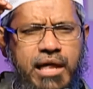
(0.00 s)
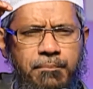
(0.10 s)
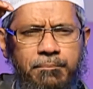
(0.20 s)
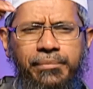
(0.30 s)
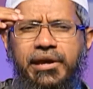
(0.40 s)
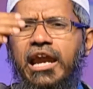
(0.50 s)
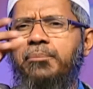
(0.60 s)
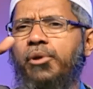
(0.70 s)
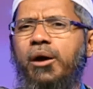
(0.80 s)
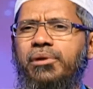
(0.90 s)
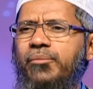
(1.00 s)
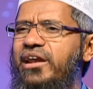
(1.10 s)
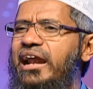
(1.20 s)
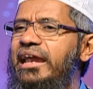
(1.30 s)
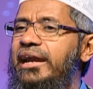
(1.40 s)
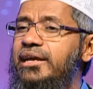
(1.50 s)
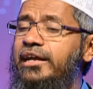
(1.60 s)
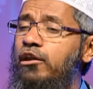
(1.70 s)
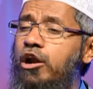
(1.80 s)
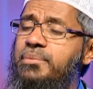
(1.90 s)
some great problem where a lady
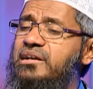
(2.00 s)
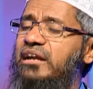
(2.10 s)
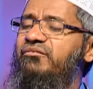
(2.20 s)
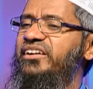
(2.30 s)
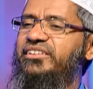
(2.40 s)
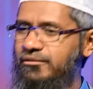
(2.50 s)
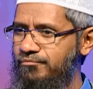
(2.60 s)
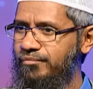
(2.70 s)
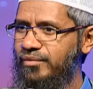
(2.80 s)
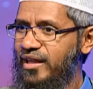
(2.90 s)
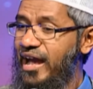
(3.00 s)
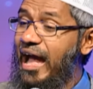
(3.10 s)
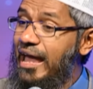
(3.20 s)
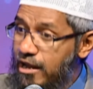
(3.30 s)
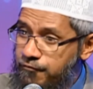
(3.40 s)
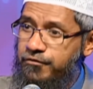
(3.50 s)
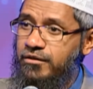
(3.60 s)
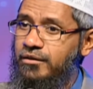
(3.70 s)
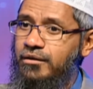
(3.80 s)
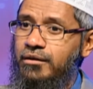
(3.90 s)
cannot be convinced, and if
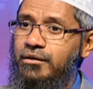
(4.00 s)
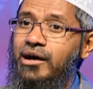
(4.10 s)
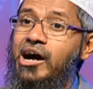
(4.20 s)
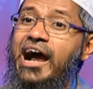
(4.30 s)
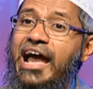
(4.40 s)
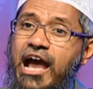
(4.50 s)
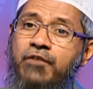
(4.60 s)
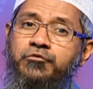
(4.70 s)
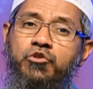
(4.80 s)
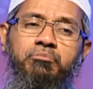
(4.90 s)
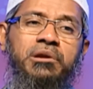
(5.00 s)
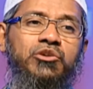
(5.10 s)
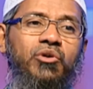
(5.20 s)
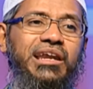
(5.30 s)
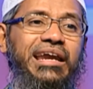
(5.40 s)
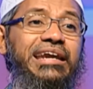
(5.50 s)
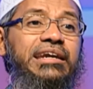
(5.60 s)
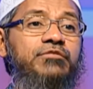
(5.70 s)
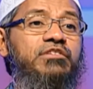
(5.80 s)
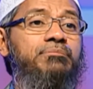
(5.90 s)
I have to speak to a lady,
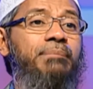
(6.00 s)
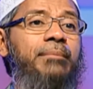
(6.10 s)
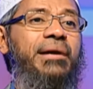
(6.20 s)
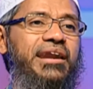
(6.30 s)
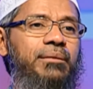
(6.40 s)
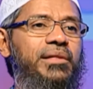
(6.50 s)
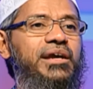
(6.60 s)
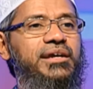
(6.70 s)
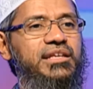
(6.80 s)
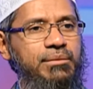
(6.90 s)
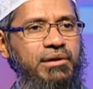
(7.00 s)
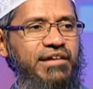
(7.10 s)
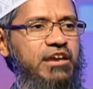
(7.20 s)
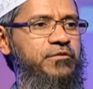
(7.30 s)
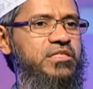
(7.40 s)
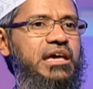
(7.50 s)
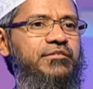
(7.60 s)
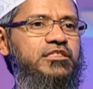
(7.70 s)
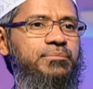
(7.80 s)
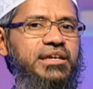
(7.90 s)
it is with my mahram. Either my wife is there
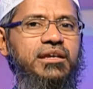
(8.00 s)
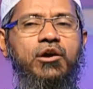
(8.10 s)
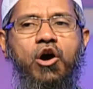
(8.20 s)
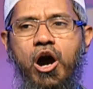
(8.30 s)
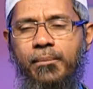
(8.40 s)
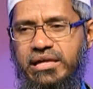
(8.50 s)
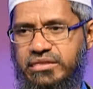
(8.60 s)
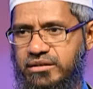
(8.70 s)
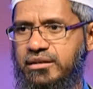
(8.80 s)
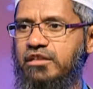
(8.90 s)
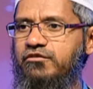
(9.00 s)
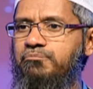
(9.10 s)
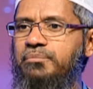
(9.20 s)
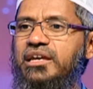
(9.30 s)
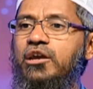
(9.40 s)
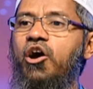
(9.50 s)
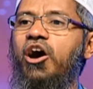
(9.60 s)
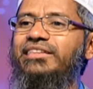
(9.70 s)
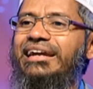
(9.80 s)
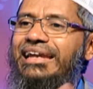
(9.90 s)
with me, or my sister is with me,
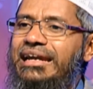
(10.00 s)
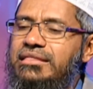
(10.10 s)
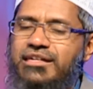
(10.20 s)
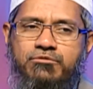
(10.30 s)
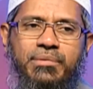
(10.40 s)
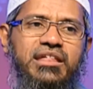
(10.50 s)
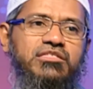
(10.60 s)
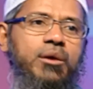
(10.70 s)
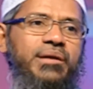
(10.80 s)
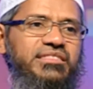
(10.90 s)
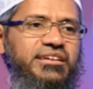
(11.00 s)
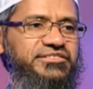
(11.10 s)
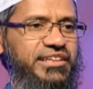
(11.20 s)
or that lady's husband is there, or brother is